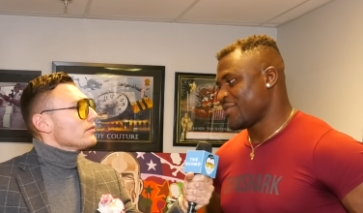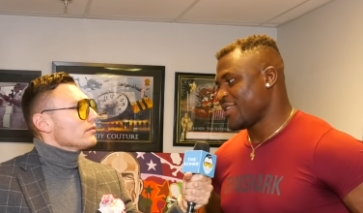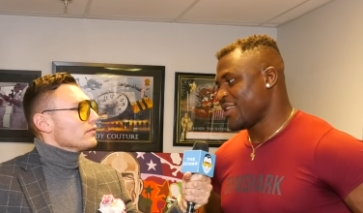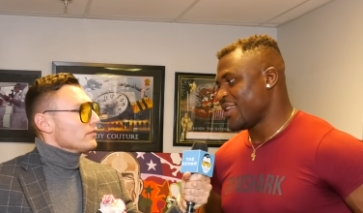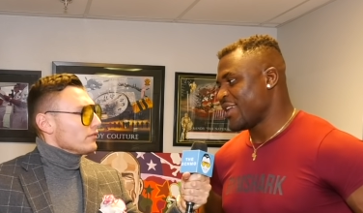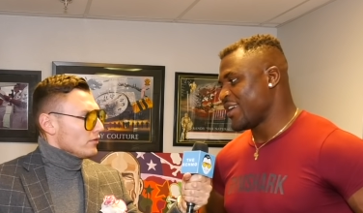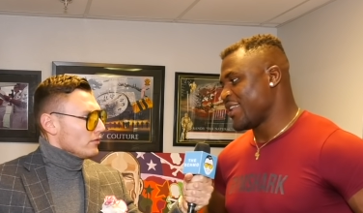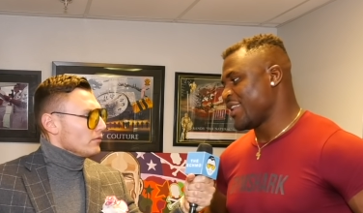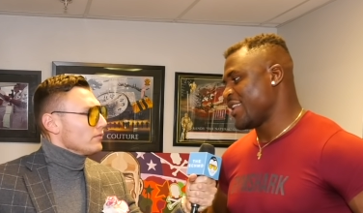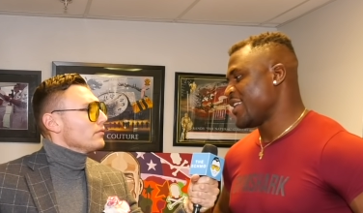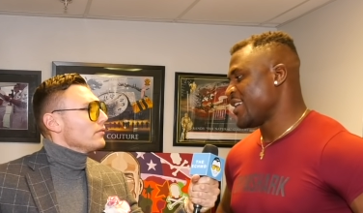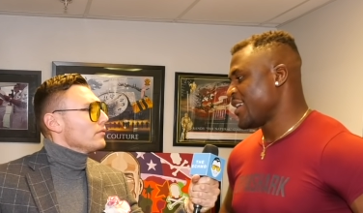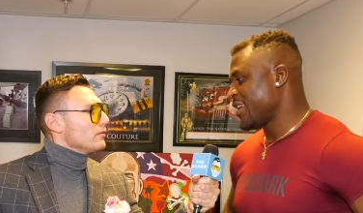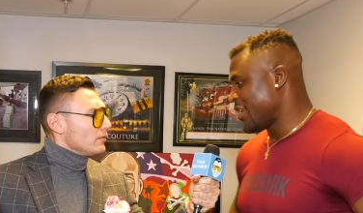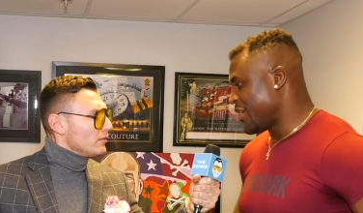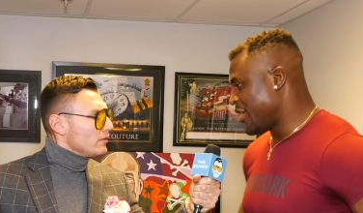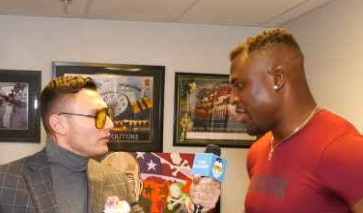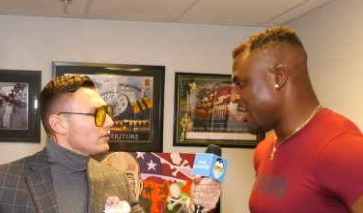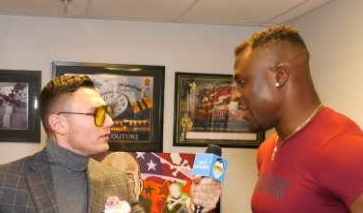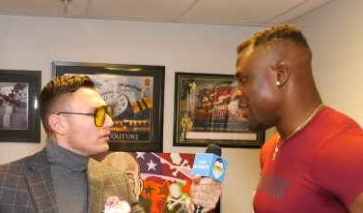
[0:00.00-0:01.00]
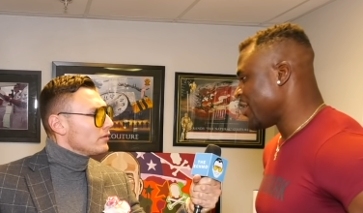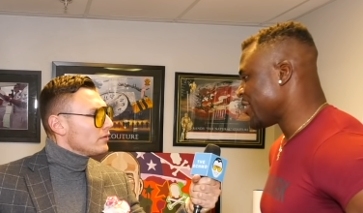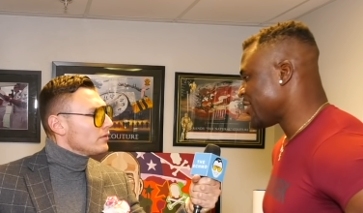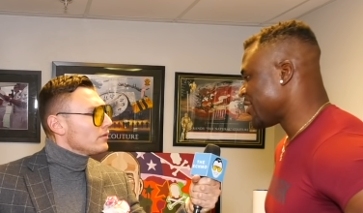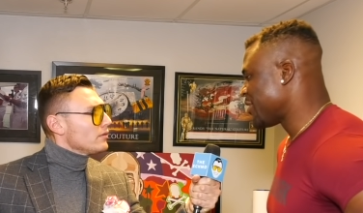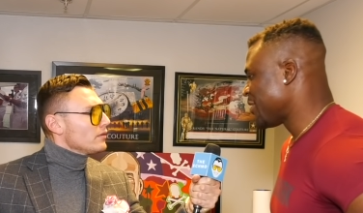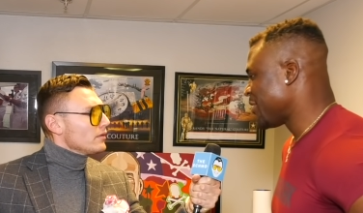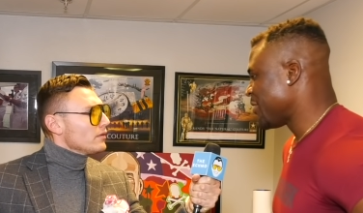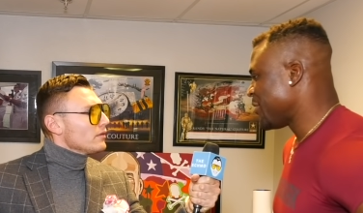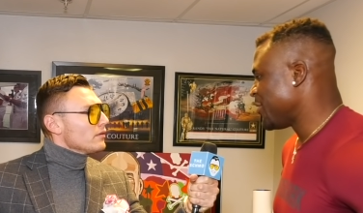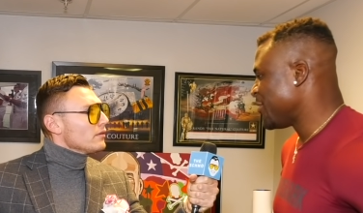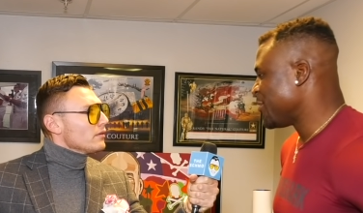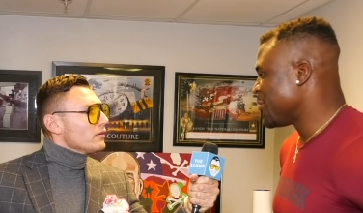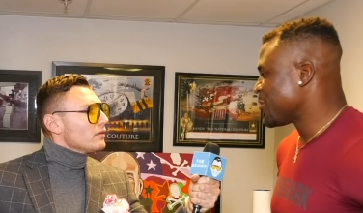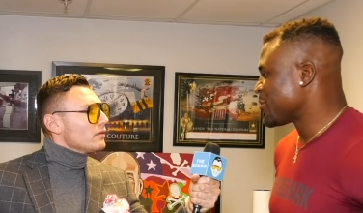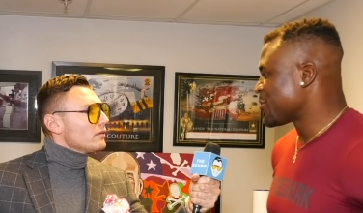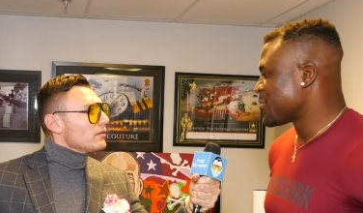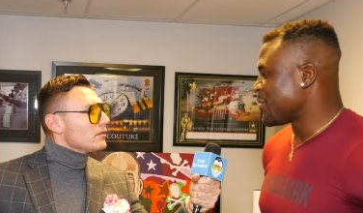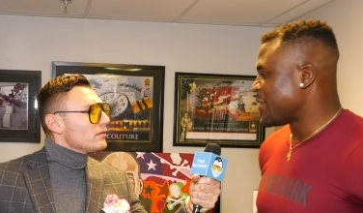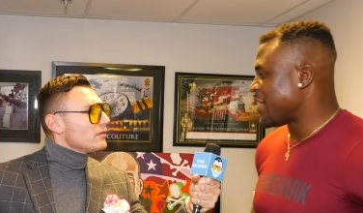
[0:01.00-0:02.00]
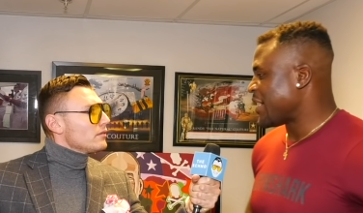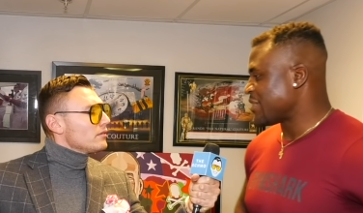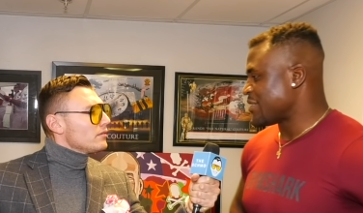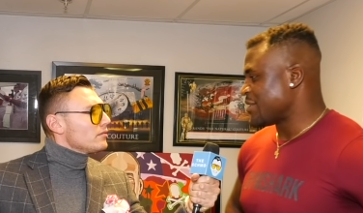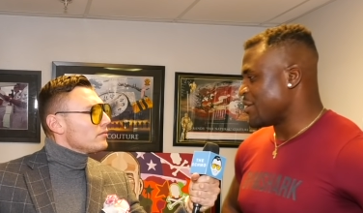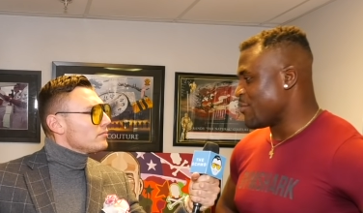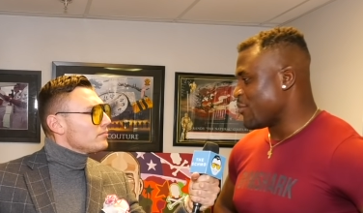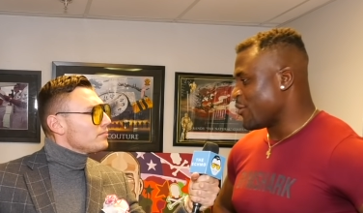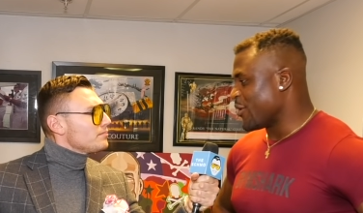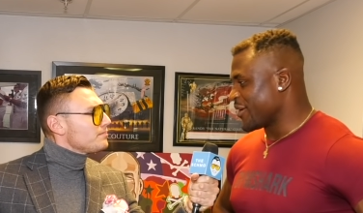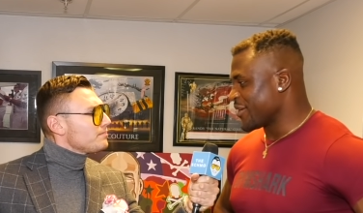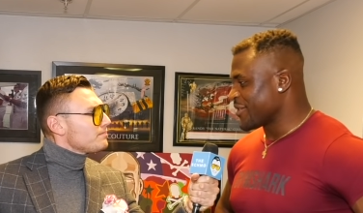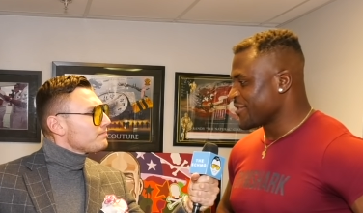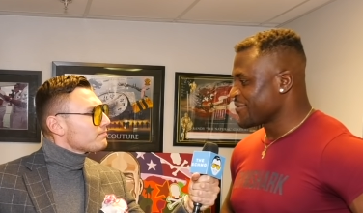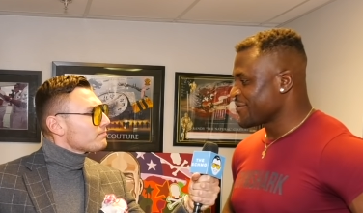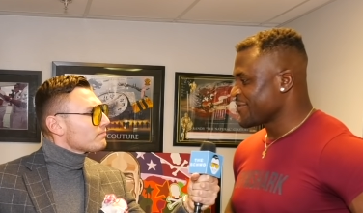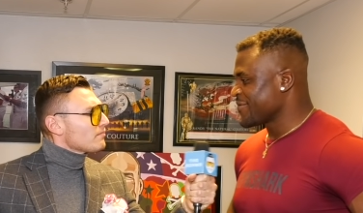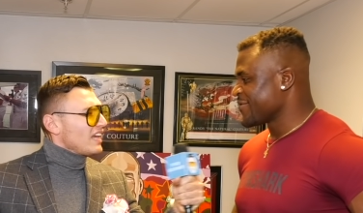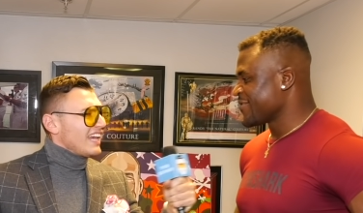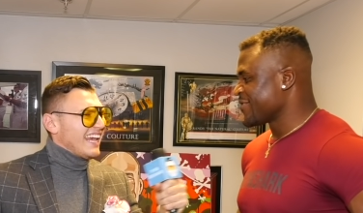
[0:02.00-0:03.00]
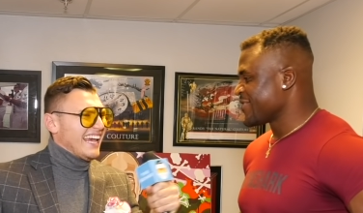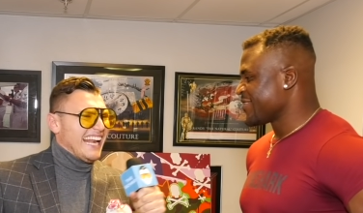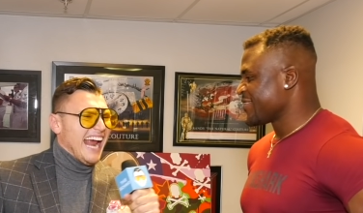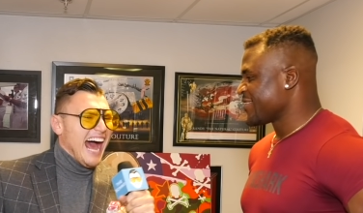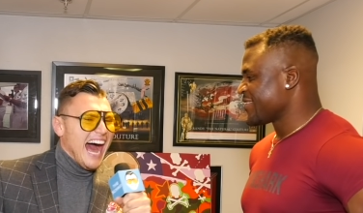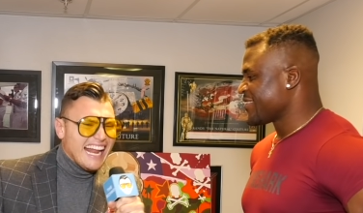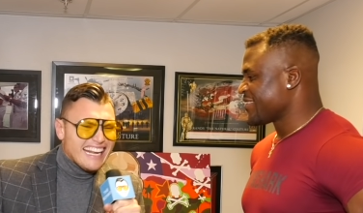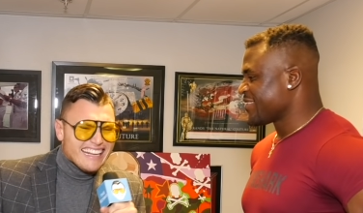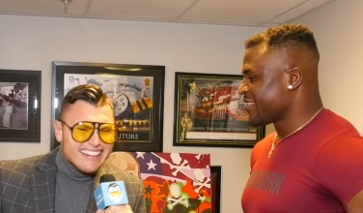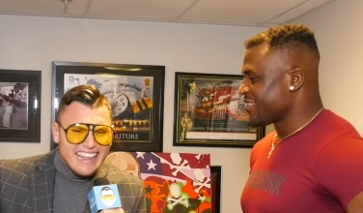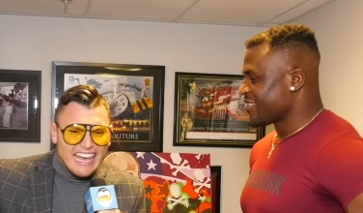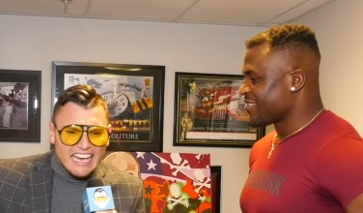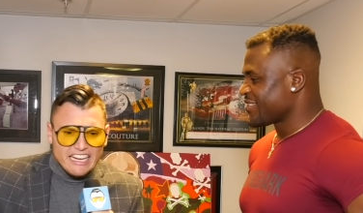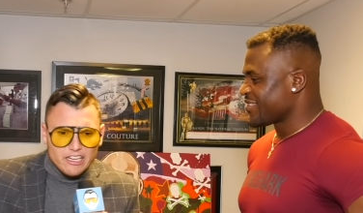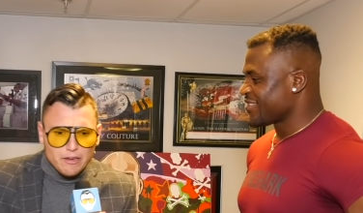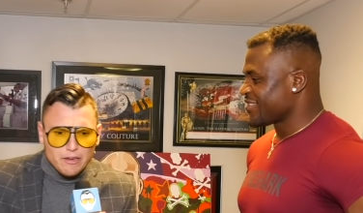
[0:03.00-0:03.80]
Speaker 1: than they are, you know, so that's the point.
Speaker 2: And how did that